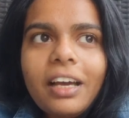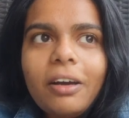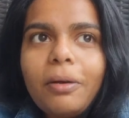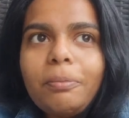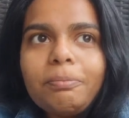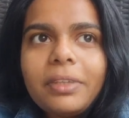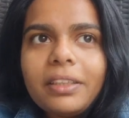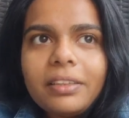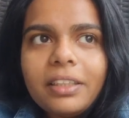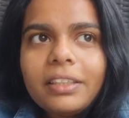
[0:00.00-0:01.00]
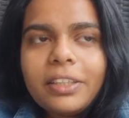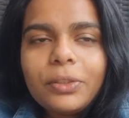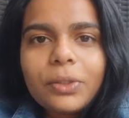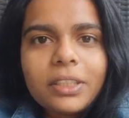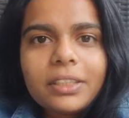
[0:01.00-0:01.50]
And then I
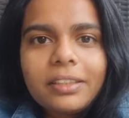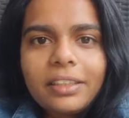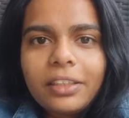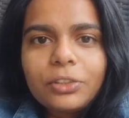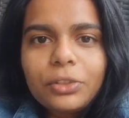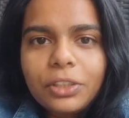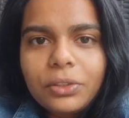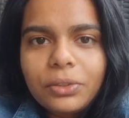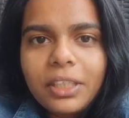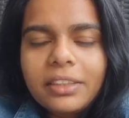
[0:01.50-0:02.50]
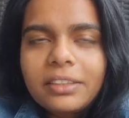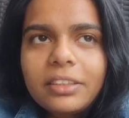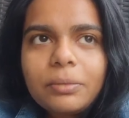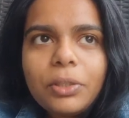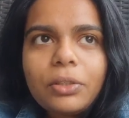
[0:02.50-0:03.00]
thought that I should tell you guys
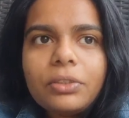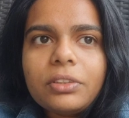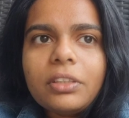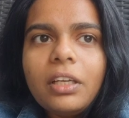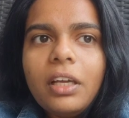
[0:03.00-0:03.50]
this because